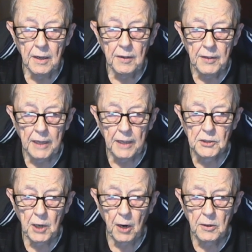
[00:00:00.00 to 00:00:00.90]
that
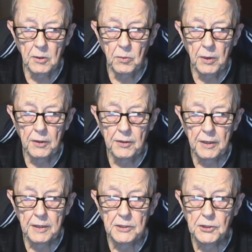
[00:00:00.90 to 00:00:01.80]
started with the
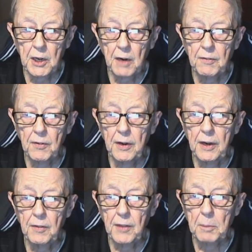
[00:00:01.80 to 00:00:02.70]

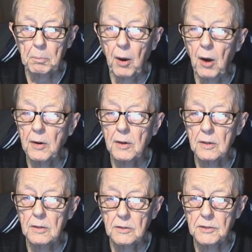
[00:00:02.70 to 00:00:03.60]
discovery that
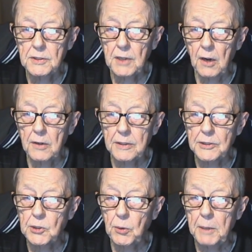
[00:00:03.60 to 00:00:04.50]
particles are
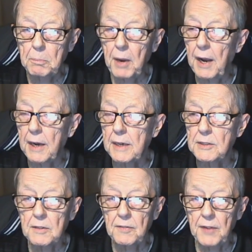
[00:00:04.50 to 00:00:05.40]
discrete
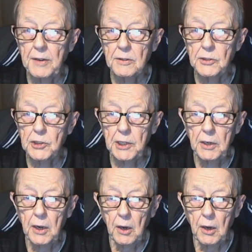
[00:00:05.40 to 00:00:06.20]
packets of energy